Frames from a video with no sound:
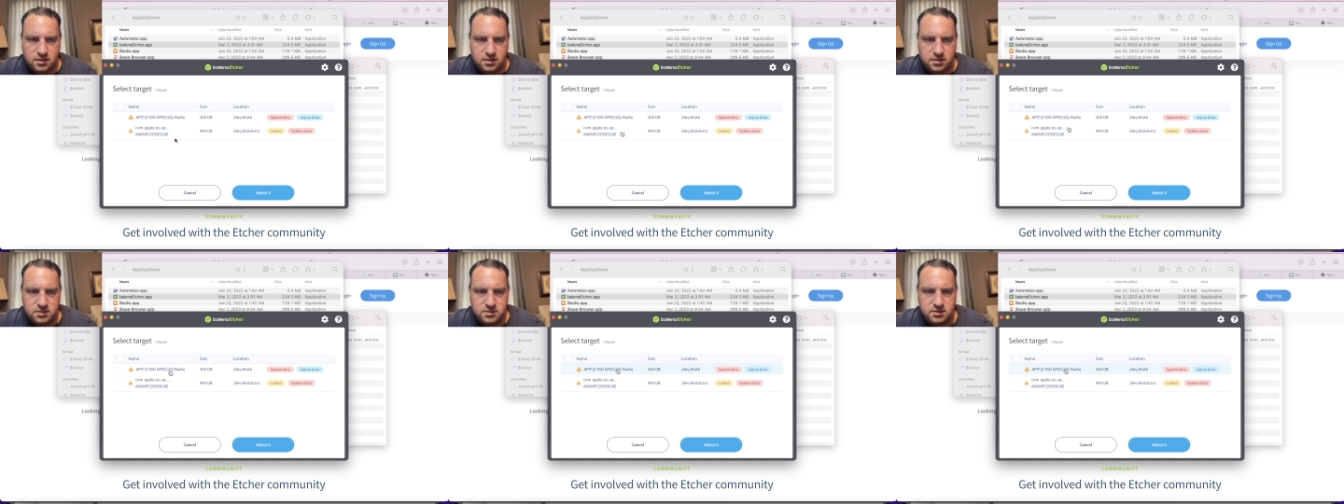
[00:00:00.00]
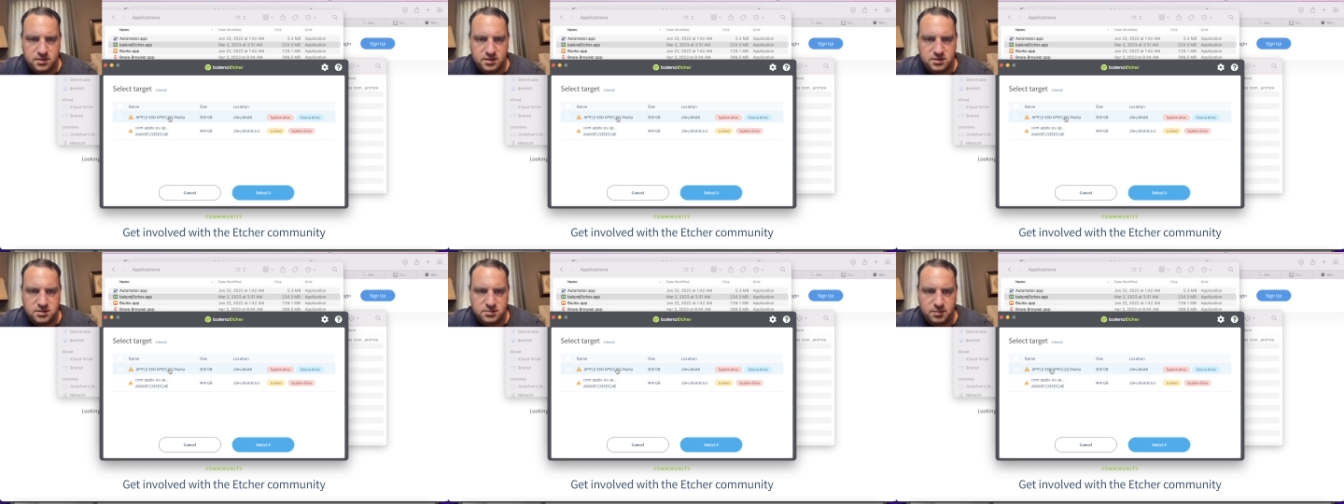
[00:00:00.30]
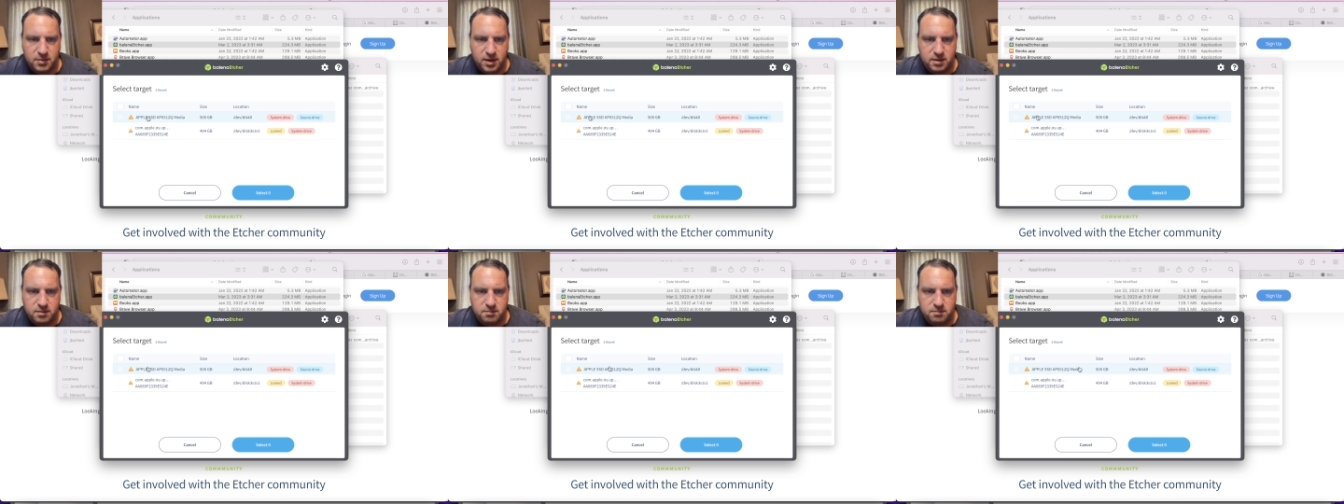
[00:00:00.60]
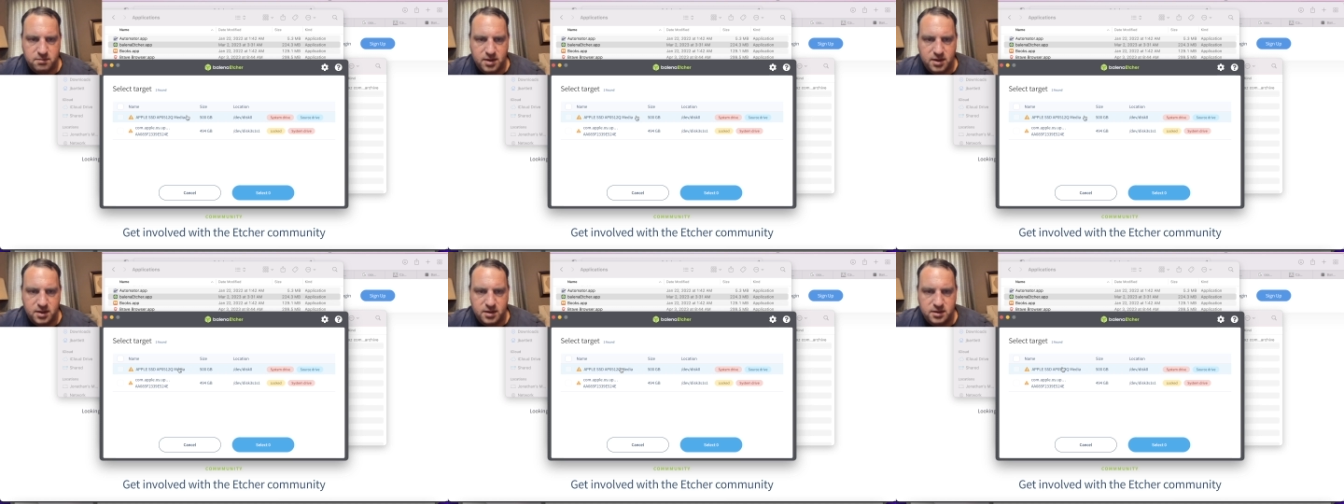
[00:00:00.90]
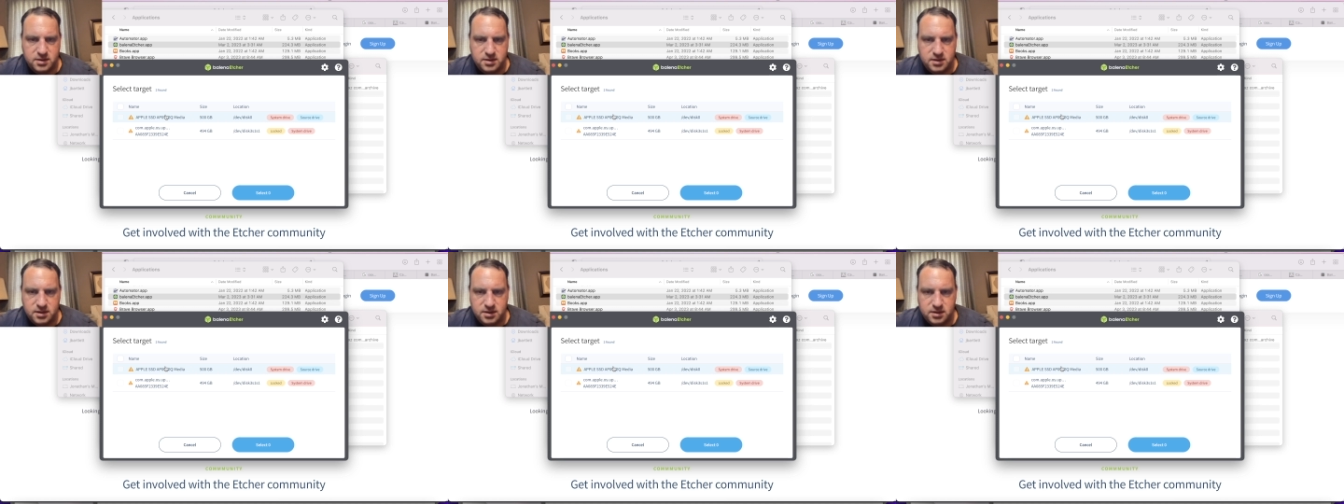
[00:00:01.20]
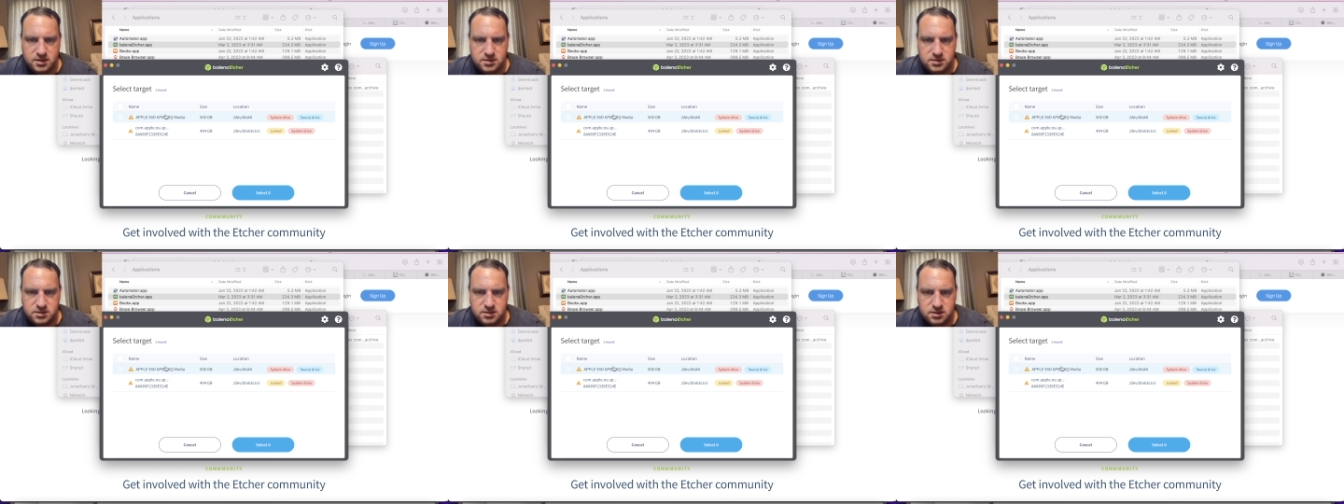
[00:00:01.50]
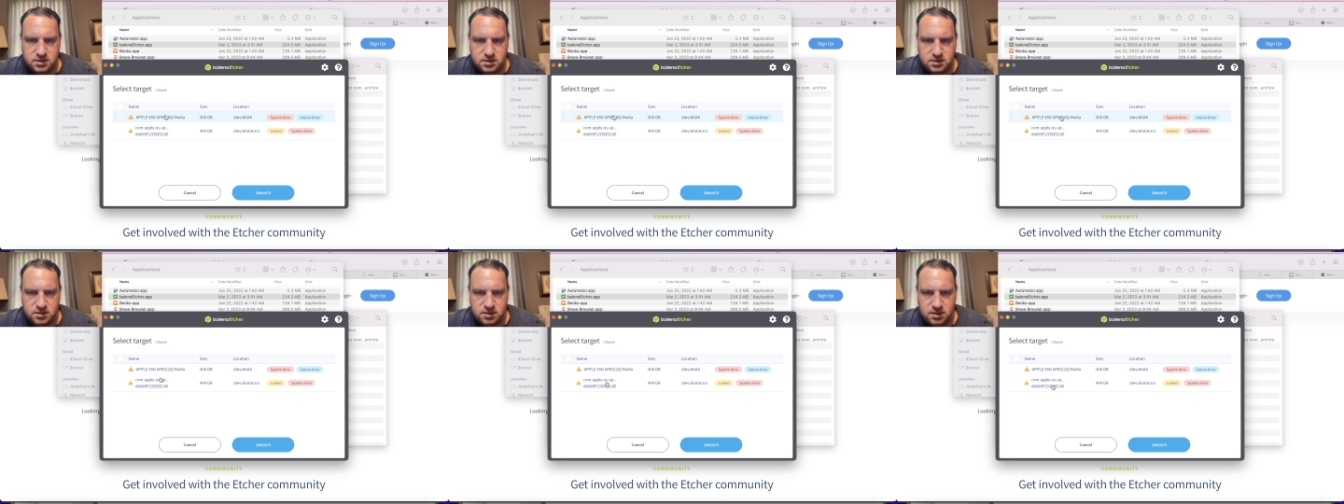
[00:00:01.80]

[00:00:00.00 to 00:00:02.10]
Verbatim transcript: So that's my main disk.